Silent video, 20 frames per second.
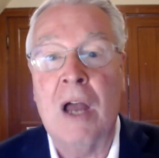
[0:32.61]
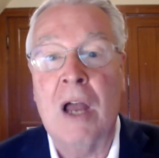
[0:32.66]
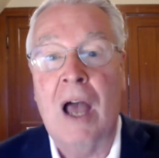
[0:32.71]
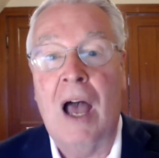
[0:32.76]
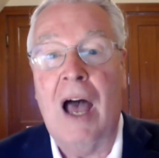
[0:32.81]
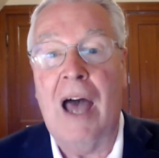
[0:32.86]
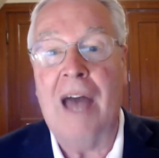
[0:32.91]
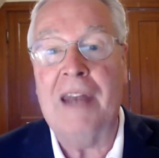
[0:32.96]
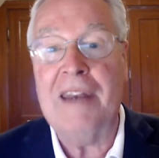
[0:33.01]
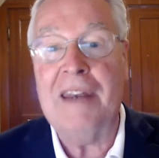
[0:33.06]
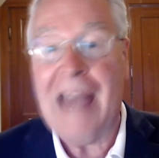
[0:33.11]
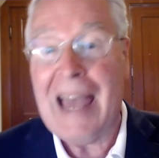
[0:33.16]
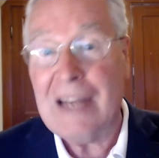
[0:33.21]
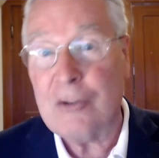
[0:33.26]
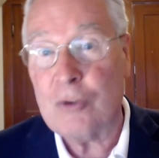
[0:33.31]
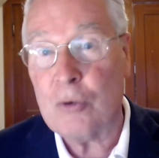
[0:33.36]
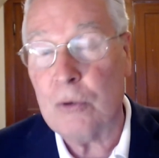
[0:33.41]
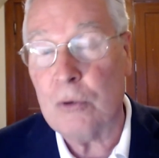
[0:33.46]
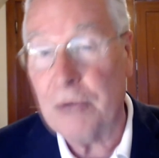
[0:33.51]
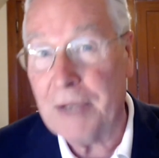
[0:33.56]
on
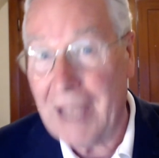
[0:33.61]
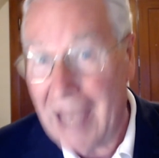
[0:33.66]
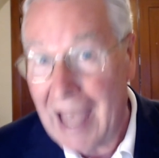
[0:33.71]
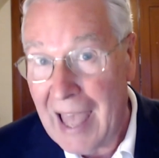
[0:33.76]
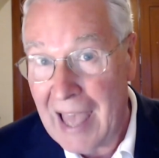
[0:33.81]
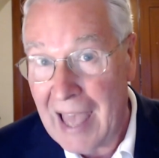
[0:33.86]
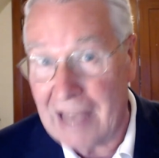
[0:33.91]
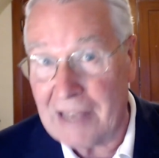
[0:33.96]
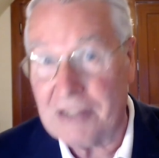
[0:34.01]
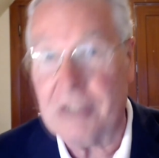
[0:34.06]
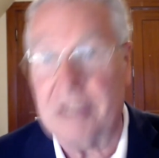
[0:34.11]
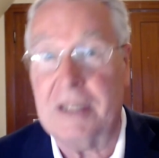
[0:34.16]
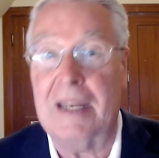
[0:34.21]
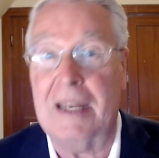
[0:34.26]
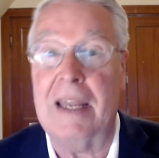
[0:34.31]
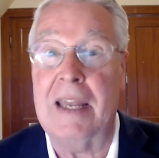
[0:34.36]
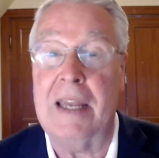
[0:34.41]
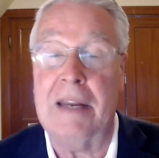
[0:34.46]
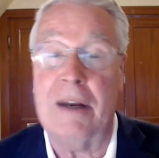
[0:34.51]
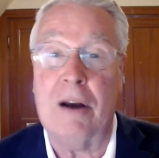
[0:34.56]
natural gas to heat